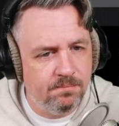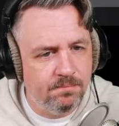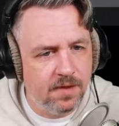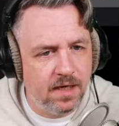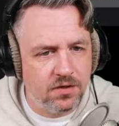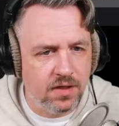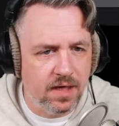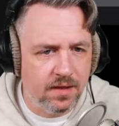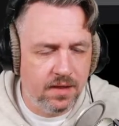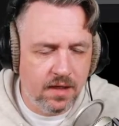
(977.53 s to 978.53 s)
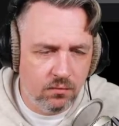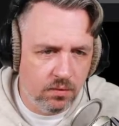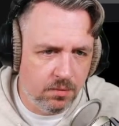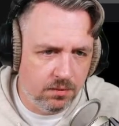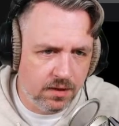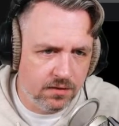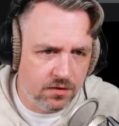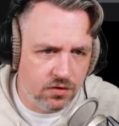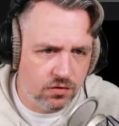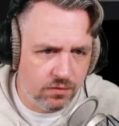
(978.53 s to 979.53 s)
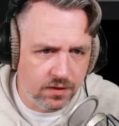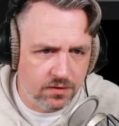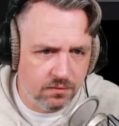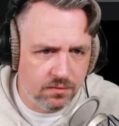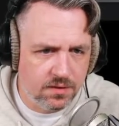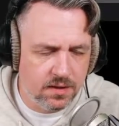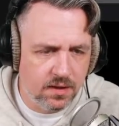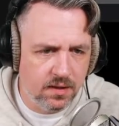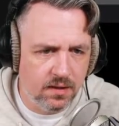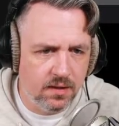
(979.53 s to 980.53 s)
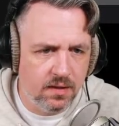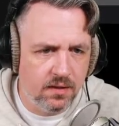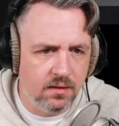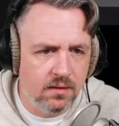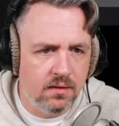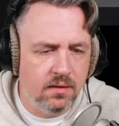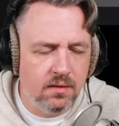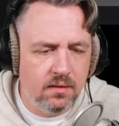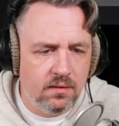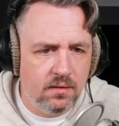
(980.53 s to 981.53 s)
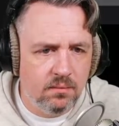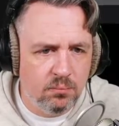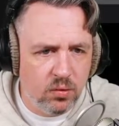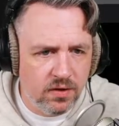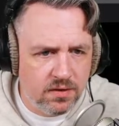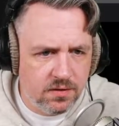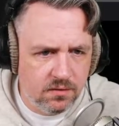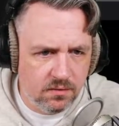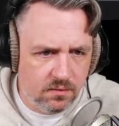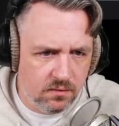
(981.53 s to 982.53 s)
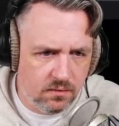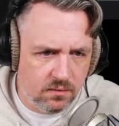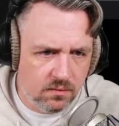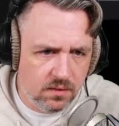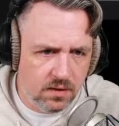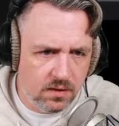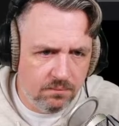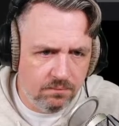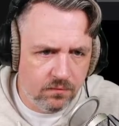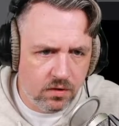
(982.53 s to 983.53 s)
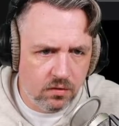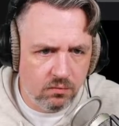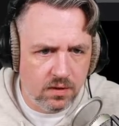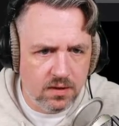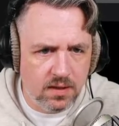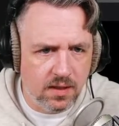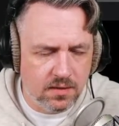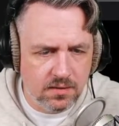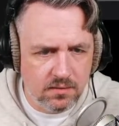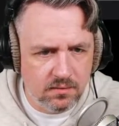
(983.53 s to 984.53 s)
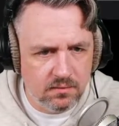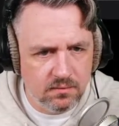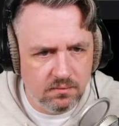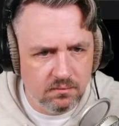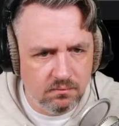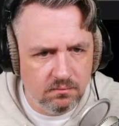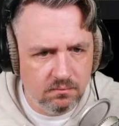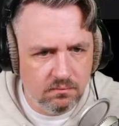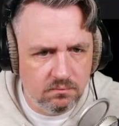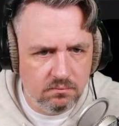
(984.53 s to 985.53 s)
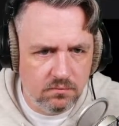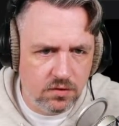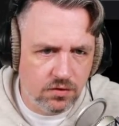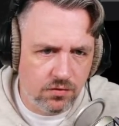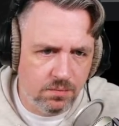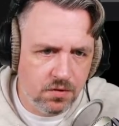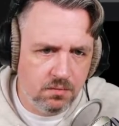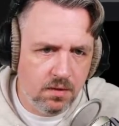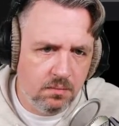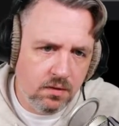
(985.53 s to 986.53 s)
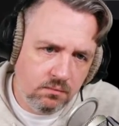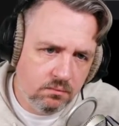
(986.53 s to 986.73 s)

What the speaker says: Actually, I think I want to be able to get the string. So I want to say print grid.description maybe.